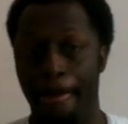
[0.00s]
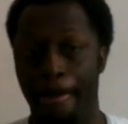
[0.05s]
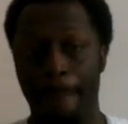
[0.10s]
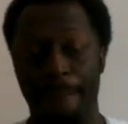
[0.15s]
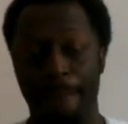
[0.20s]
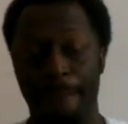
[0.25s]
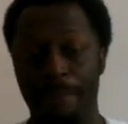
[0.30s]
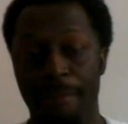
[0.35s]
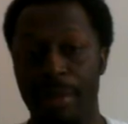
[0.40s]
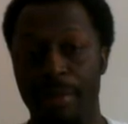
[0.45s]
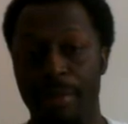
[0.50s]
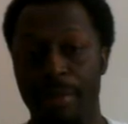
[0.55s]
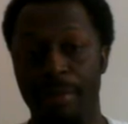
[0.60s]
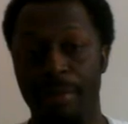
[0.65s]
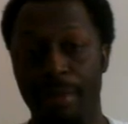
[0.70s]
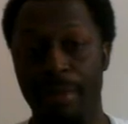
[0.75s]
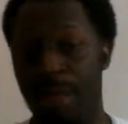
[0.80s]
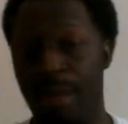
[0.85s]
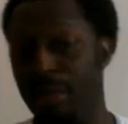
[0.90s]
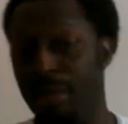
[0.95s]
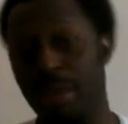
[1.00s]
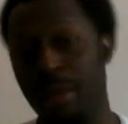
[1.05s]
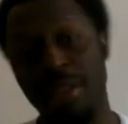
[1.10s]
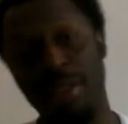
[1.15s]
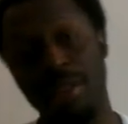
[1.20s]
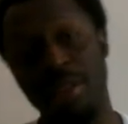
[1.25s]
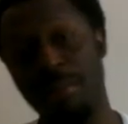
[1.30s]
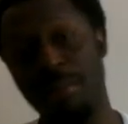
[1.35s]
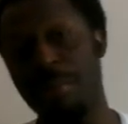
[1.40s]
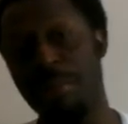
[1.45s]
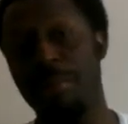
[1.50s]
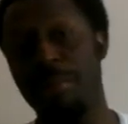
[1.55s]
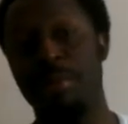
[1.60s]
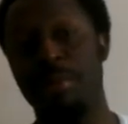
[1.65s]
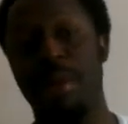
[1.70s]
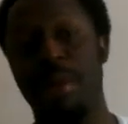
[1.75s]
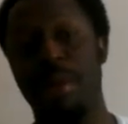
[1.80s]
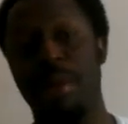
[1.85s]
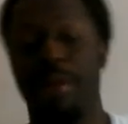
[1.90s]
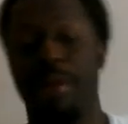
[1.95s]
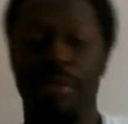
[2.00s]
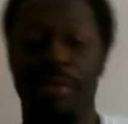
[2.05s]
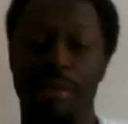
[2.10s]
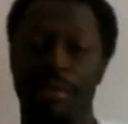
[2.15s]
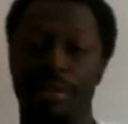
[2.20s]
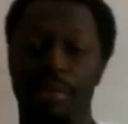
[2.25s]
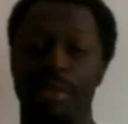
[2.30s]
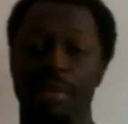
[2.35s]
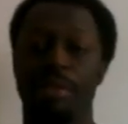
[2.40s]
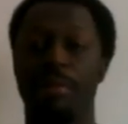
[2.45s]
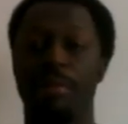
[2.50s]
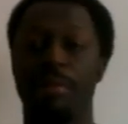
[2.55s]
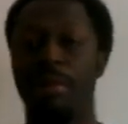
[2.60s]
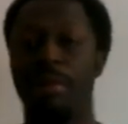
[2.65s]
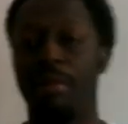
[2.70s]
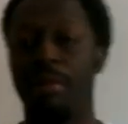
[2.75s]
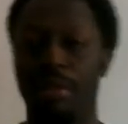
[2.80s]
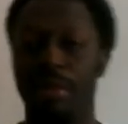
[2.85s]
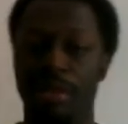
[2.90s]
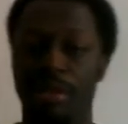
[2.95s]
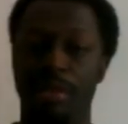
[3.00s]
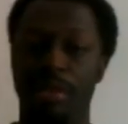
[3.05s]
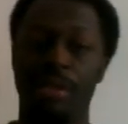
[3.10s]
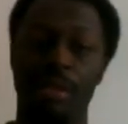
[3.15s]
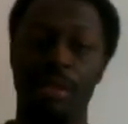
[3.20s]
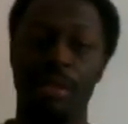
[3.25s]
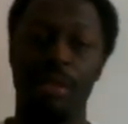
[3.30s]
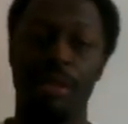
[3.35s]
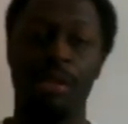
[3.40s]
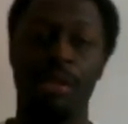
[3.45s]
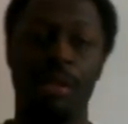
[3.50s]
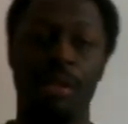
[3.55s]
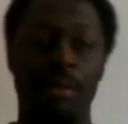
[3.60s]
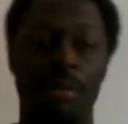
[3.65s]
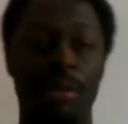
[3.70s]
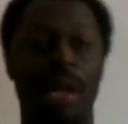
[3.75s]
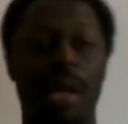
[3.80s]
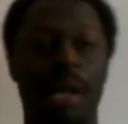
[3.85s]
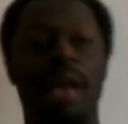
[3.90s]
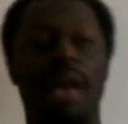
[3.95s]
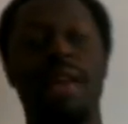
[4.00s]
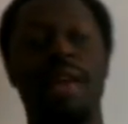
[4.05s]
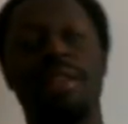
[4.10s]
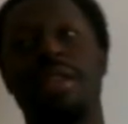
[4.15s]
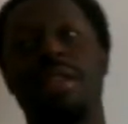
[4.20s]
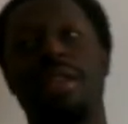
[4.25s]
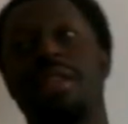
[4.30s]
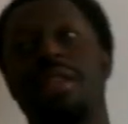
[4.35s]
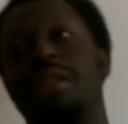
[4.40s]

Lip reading: You know, then you got some people might have a different experience, but I think